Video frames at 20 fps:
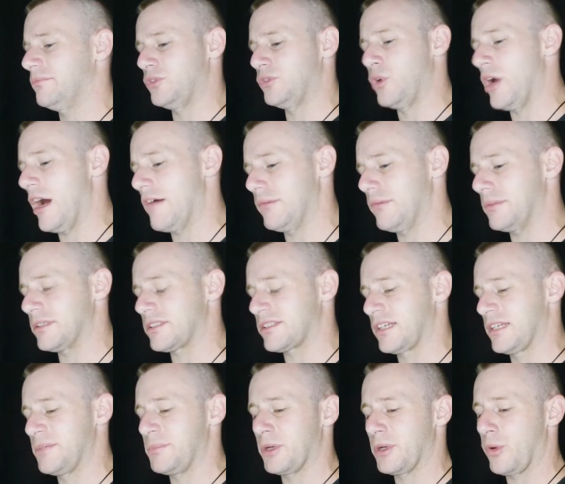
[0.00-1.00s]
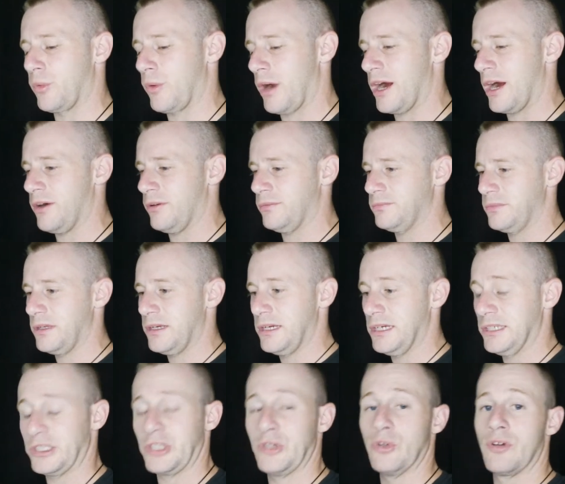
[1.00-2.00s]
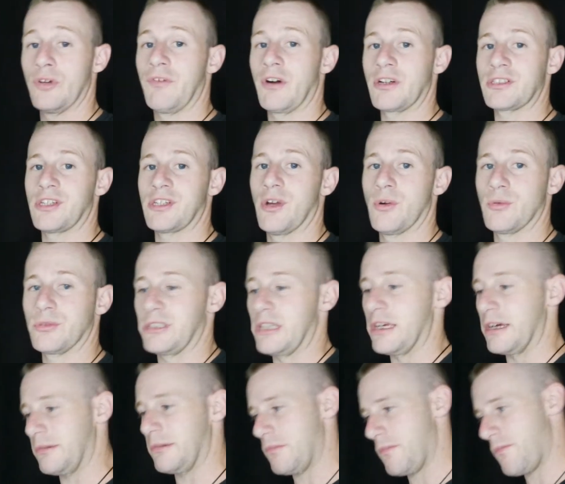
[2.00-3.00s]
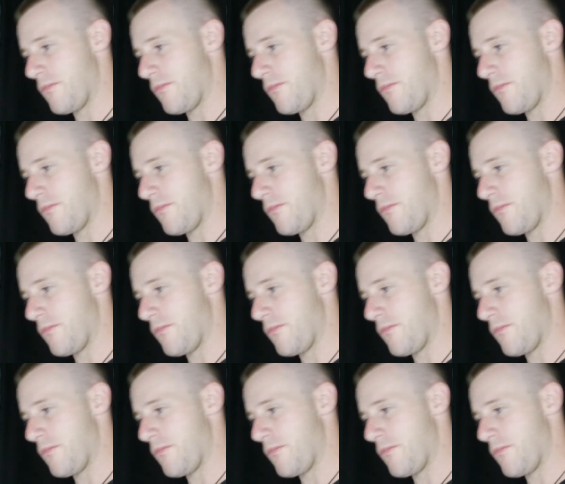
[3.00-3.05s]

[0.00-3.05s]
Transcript: You haven't been sleeping around. The universe knows that.